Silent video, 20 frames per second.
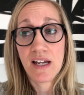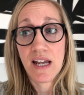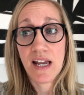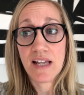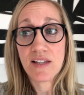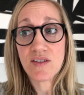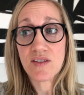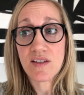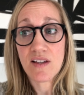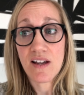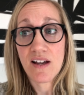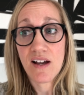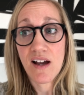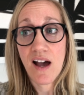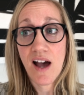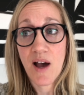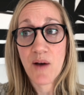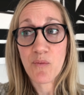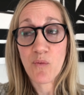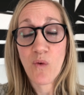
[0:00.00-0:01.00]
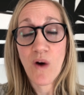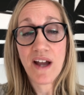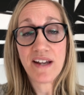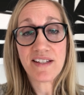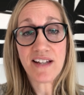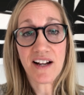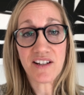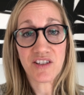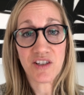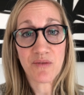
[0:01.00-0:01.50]
It's what
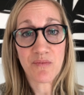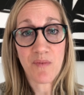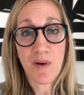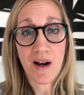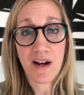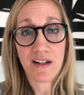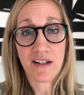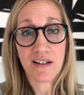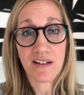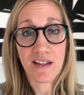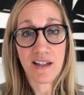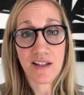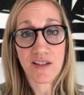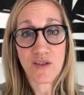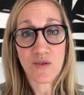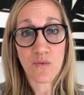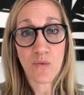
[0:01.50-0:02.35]
Dr. Marcus